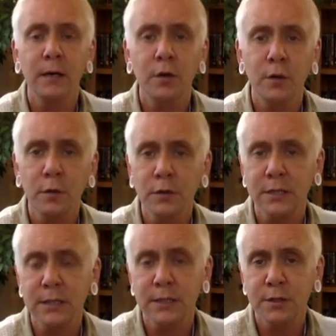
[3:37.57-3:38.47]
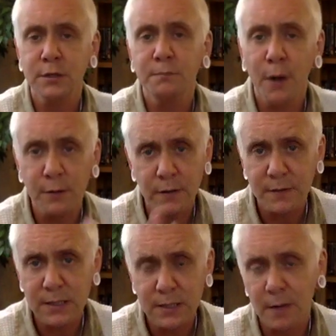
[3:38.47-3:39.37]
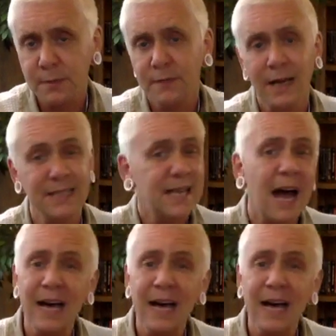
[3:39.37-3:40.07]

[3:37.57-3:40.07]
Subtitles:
causes to both of these types of cancer,